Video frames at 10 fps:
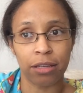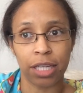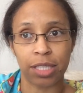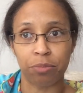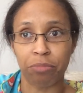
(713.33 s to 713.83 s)

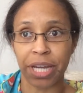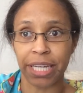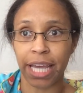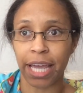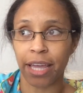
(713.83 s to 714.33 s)
It's
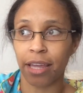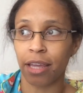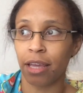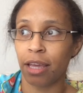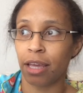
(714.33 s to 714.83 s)
Monday,
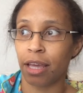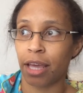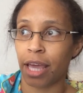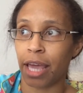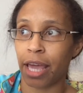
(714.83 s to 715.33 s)

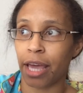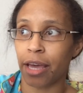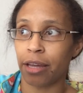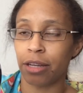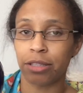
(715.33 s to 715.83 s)

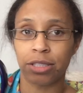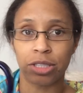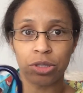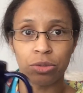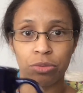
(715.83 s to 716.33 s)
and it's
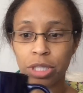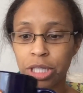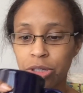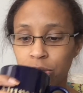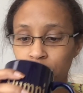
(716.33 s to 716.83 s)
still
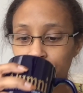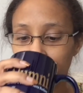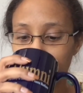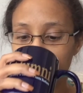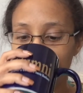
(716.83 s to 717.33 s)
really early
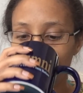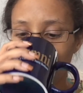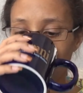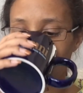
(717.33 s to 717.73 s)
for me.